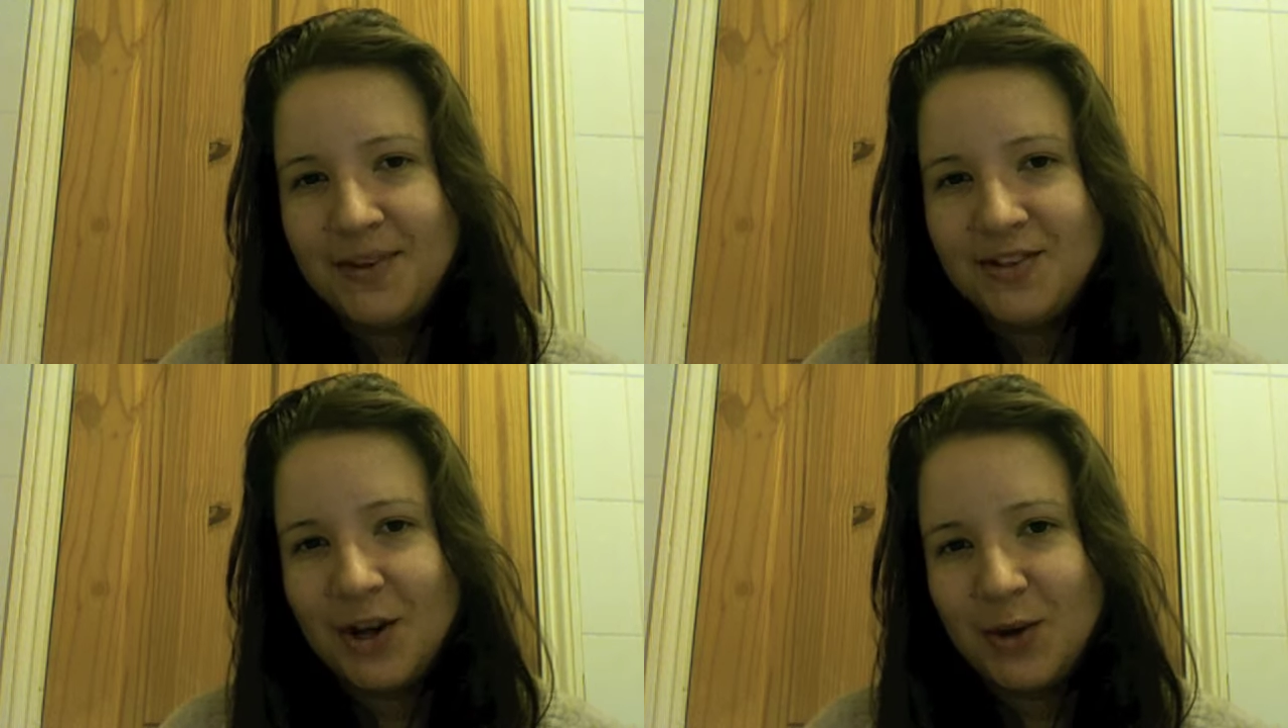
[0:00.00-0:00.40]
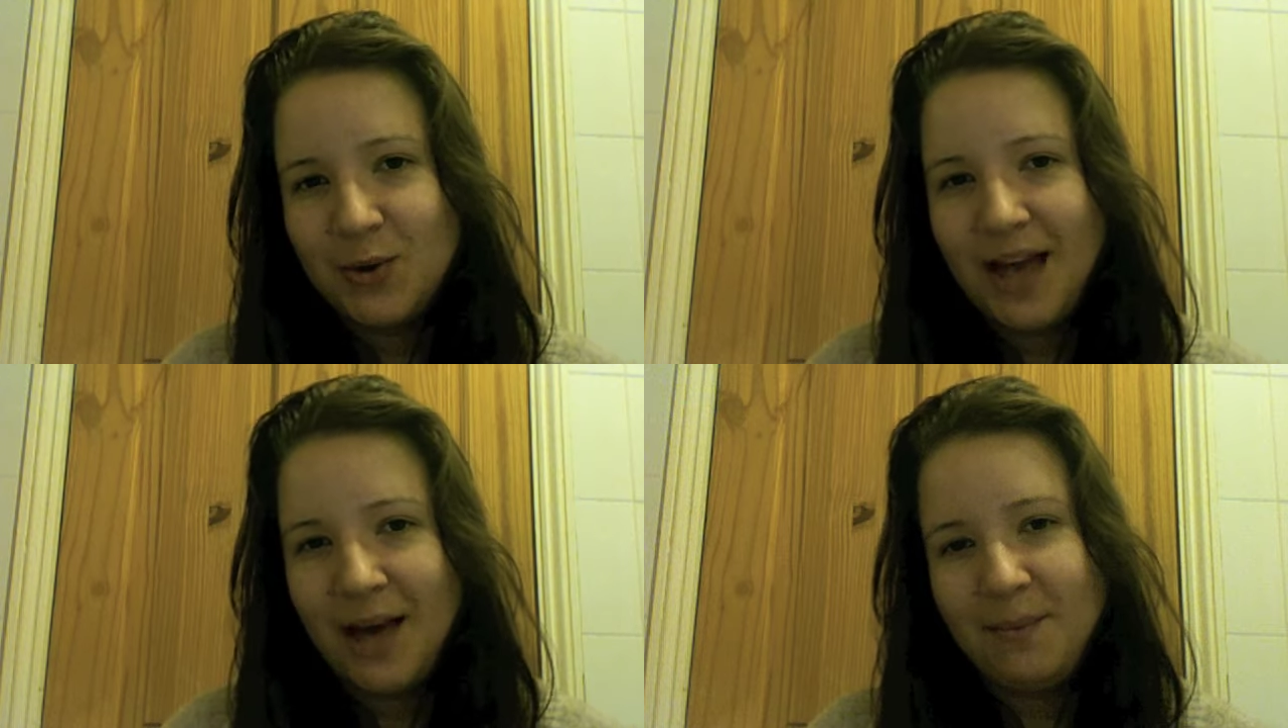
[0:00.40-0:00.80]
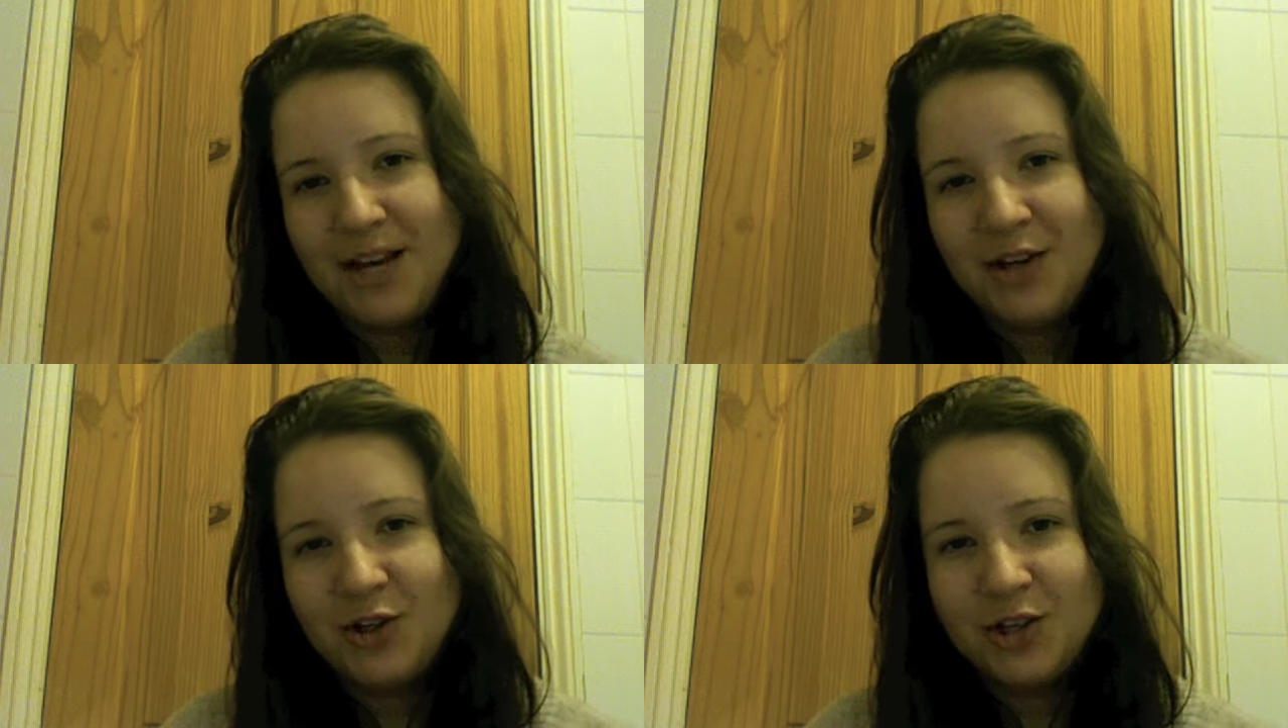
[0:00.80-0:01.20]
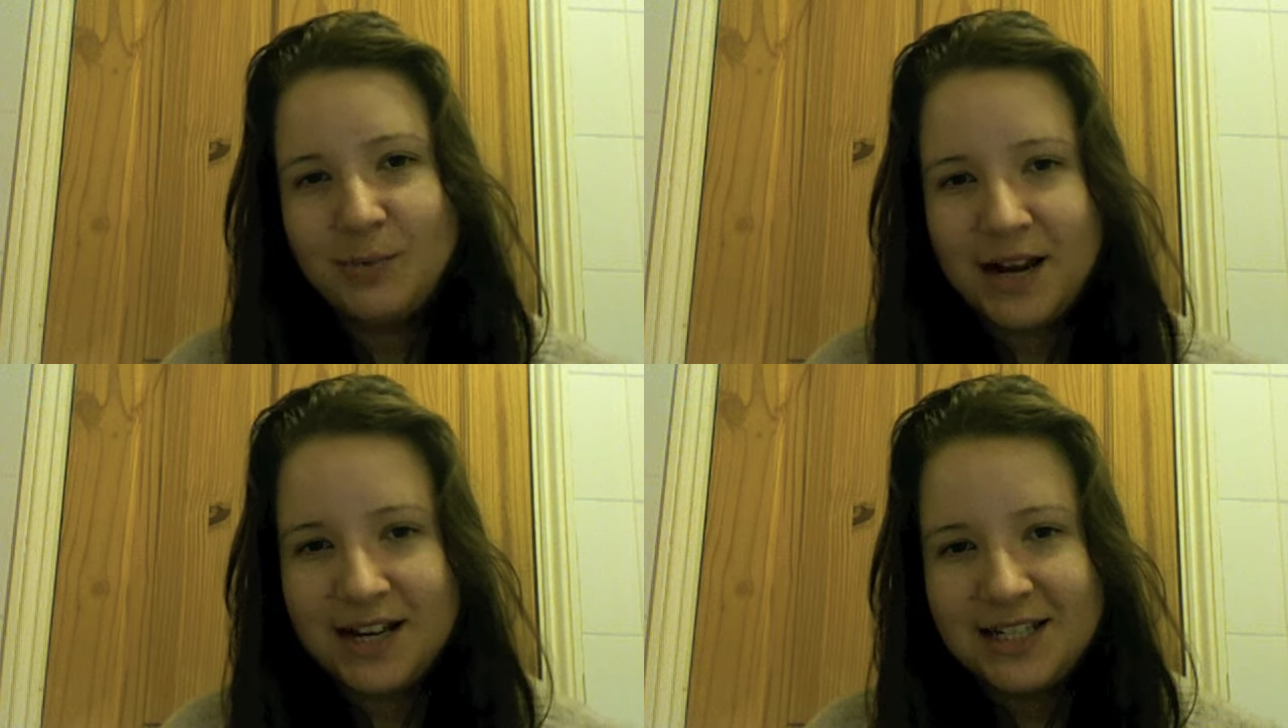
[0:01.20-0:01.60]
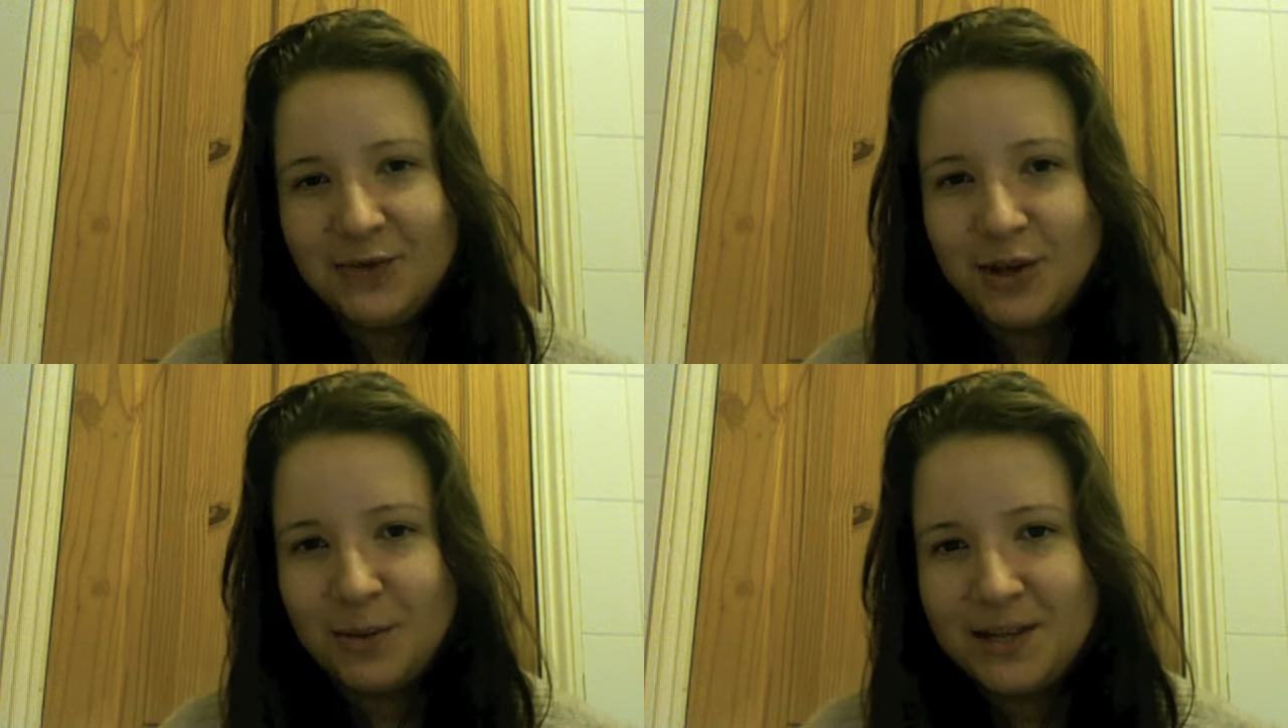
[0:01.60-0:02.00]
So yeah, making sure the branding
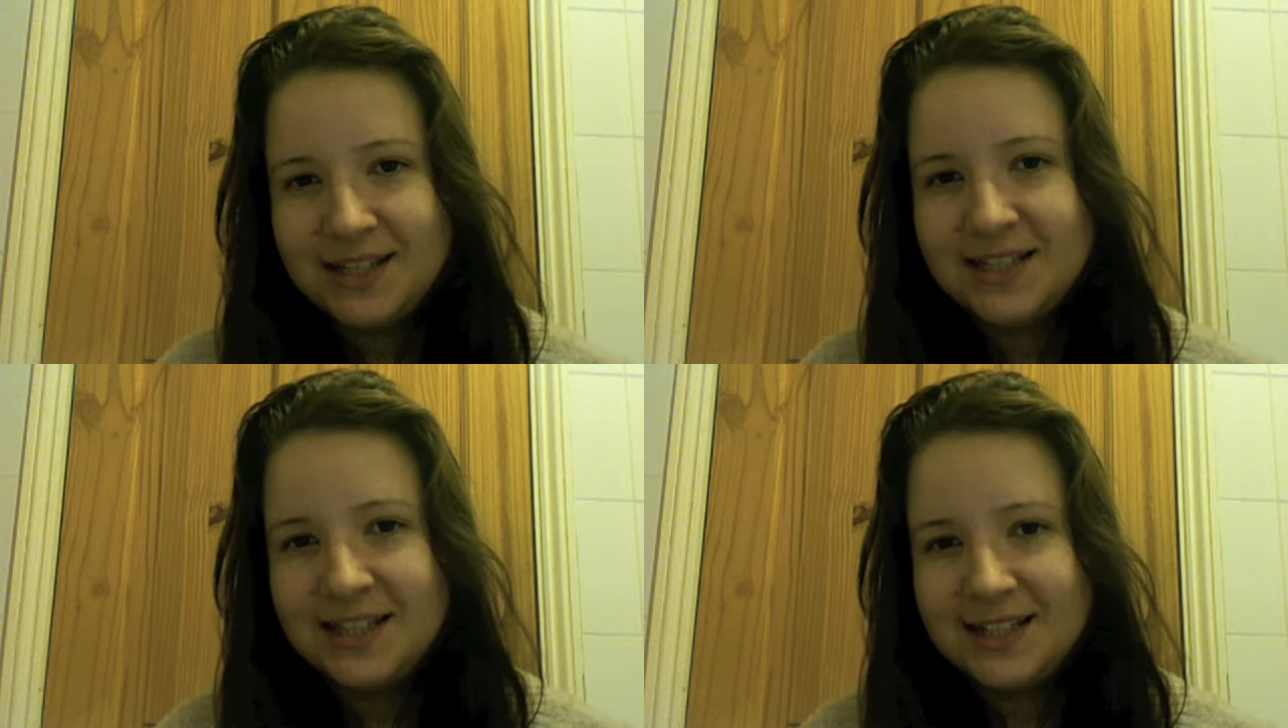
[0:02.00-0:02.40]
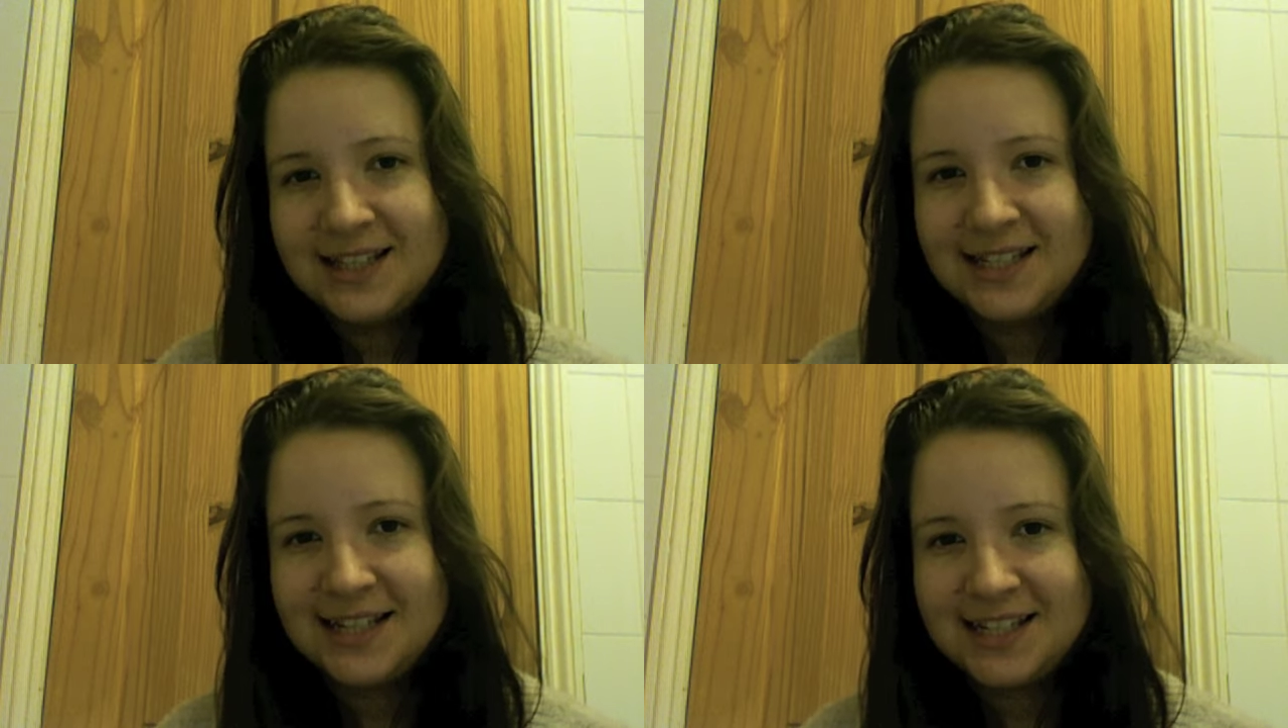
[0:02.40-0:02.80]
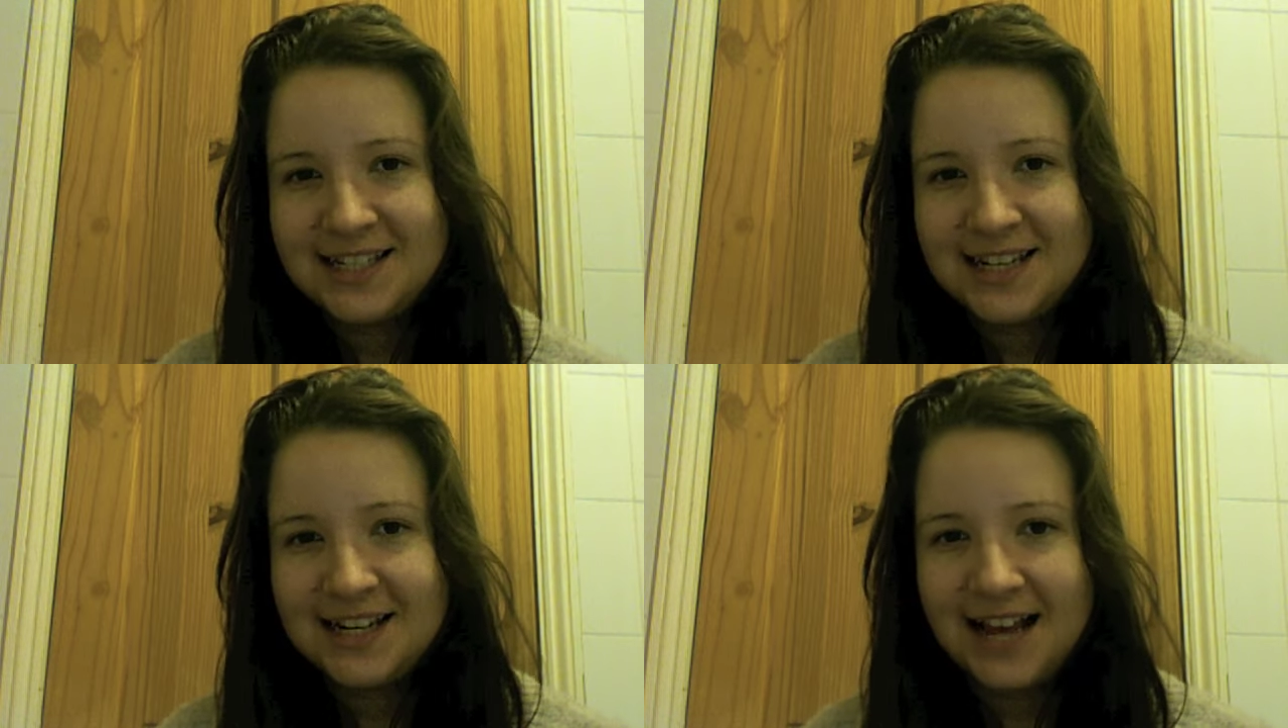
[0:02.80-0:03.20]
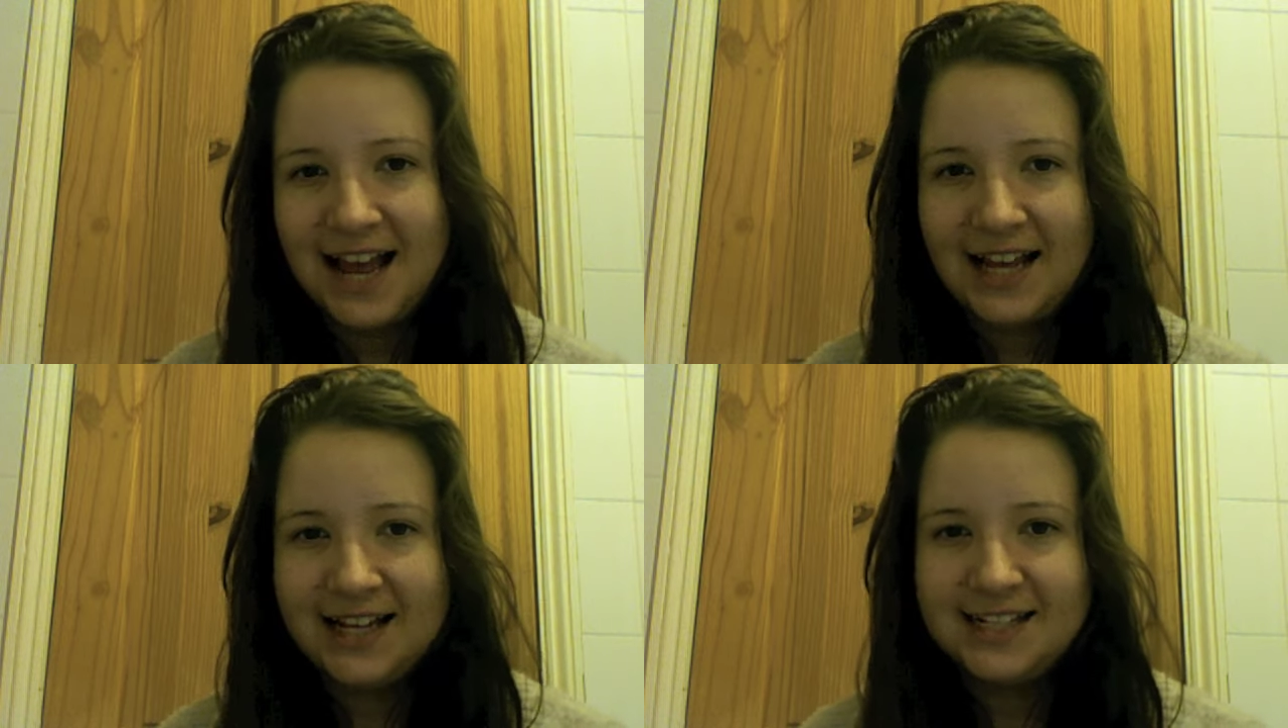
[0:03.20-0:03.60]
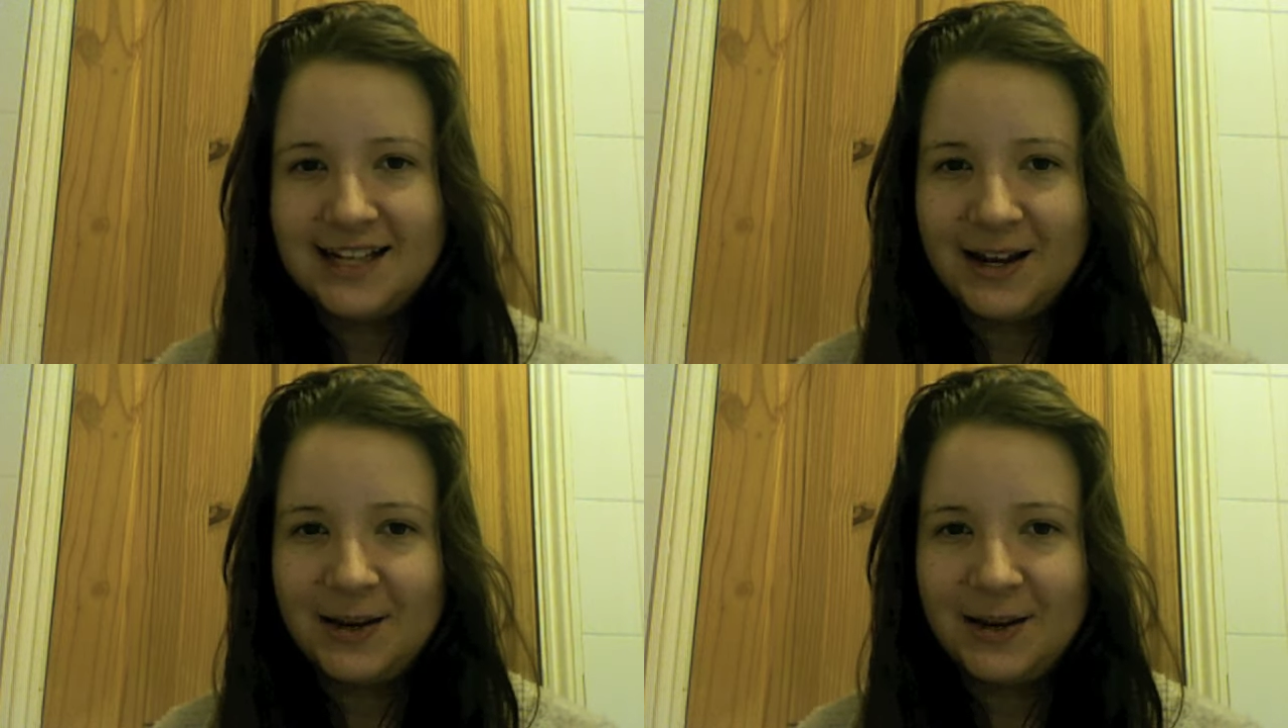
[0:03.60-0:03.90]
for your business is consistent and